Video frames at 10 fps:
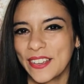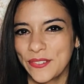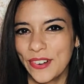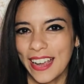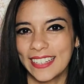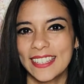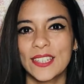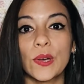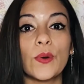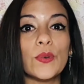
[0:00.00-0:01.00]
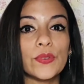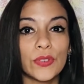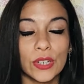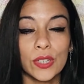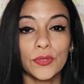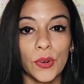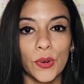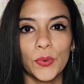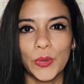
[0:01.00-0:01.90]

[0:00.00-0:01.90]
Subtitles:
Right, so first of all,